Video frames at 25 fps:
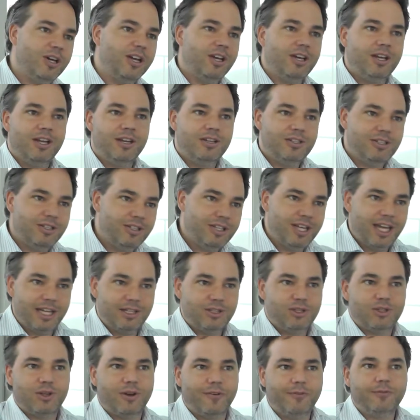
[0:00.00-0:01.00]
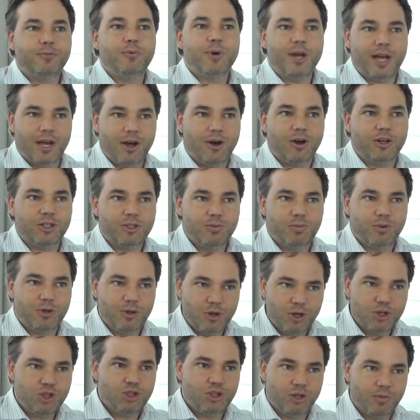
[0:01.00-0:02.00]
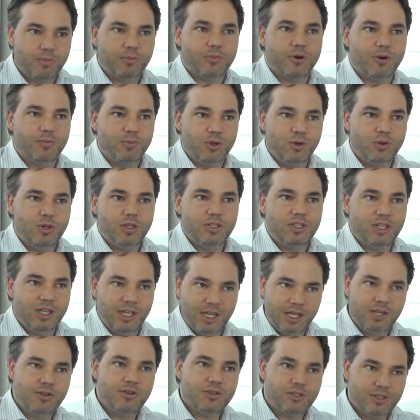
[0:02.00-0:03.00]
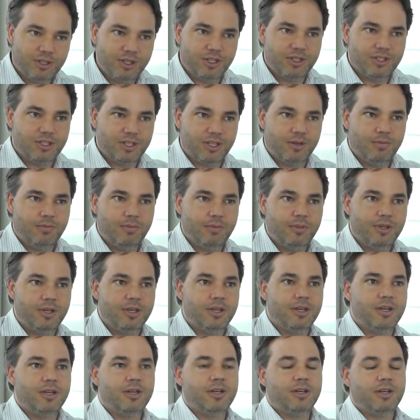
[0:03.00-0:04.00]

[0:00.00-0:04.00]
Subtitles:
internet software entrepreneurship community ecosystem